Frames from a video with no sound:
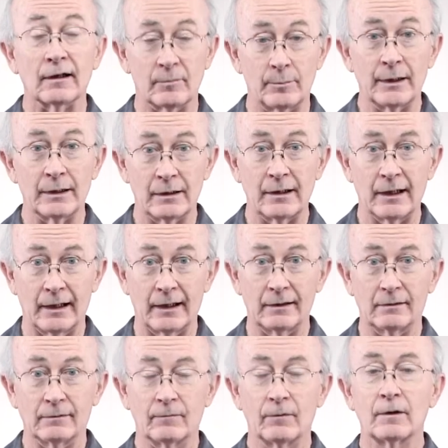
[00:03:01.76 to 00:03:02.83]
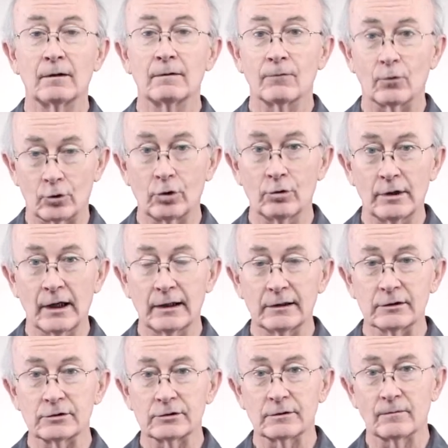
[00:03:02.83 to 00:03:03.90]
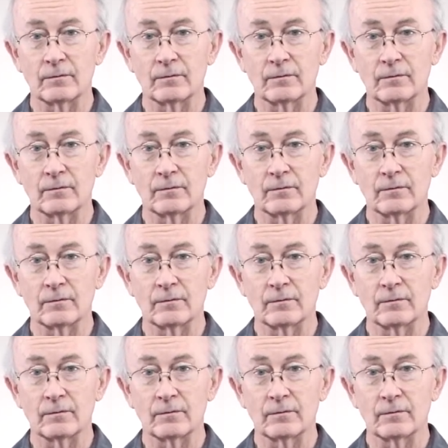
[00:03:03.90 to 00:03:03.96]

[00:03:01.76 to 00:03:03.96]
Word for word: have been dead for two days.